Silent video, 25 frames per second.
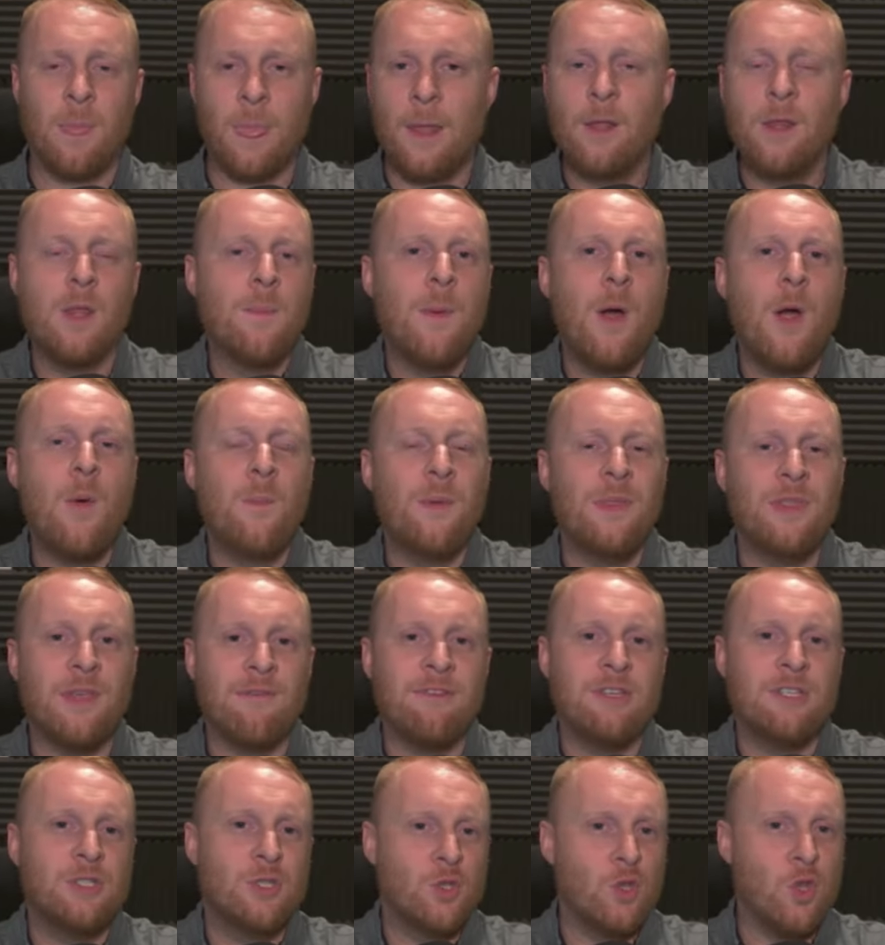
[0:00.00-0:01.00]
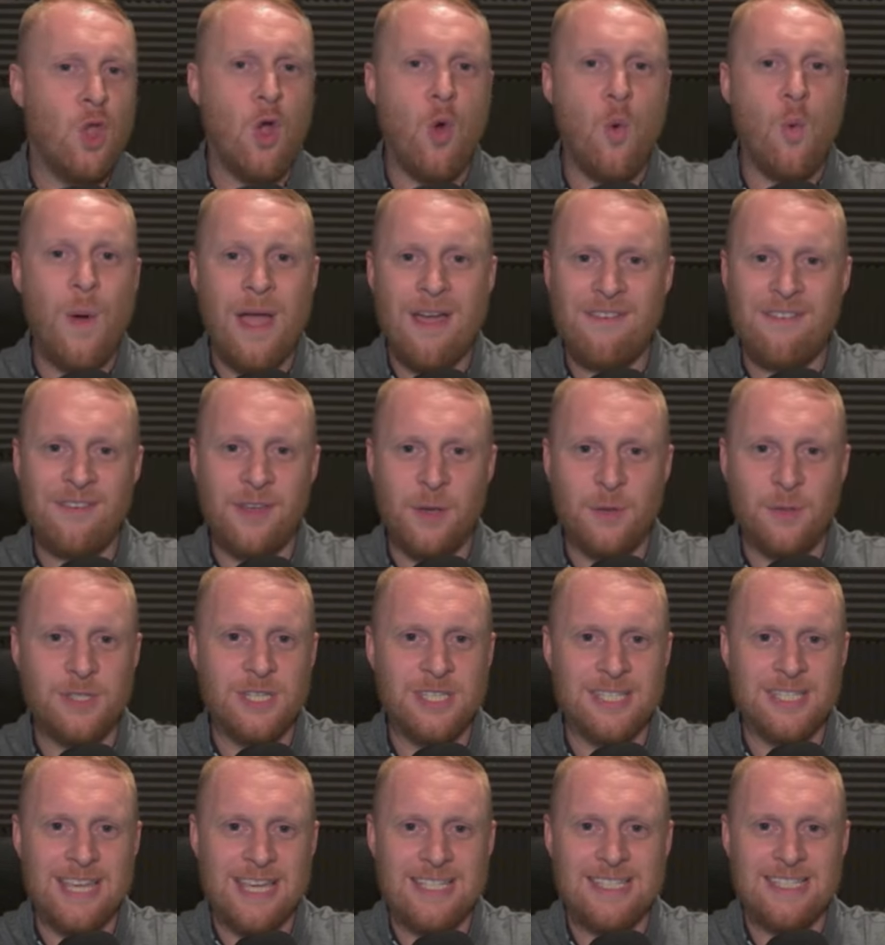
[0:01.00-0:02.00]
At the moment, there is nowhere for you
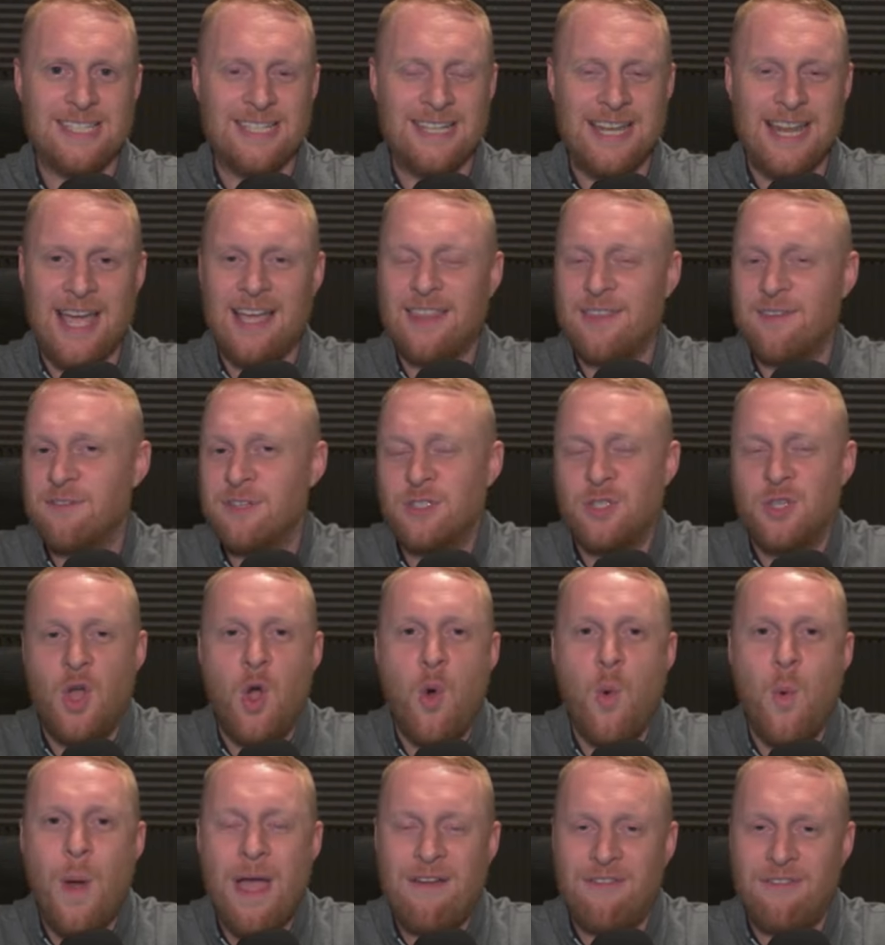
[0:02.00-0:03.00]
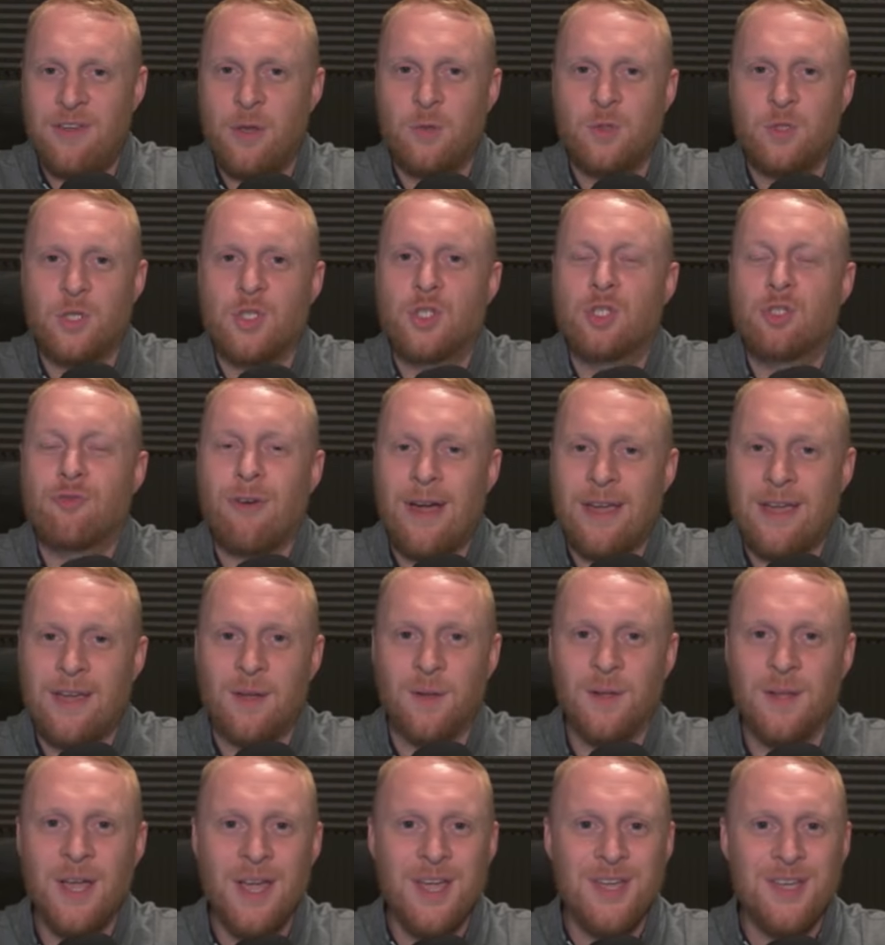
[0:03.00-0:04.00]
to test the deck. There is nowhere for you to
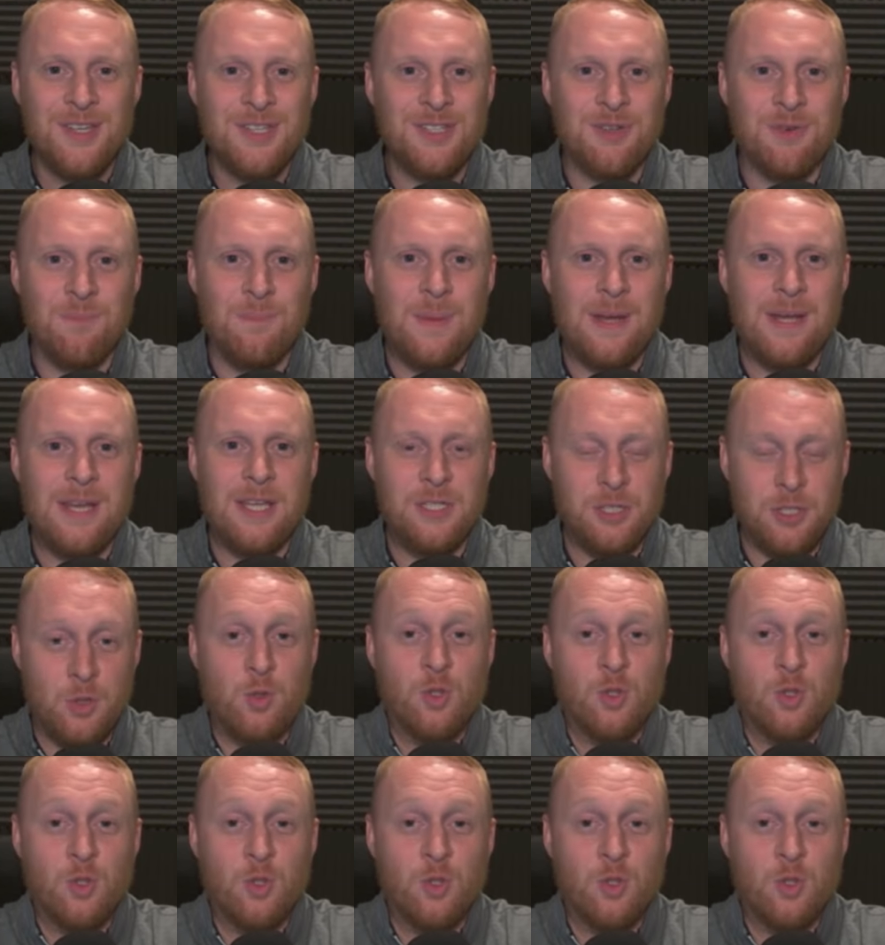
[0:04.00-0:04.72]
trial some minis.